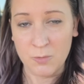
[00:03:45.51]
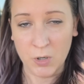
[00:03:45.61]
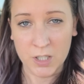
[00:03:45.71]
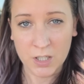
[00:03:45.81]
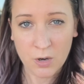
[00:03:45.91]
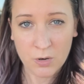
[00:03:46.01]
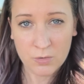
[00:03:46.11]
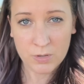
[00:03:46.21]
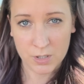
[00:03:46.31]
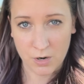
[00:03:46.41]
we're gonna
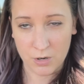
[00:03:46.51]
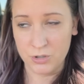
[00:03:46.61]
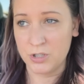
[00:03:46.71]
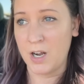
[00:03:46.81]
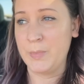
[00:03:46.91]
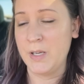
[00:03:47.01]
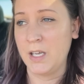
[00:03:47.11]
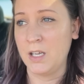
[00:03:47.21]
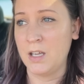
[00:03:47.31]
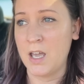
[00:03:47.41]
go yarn shopping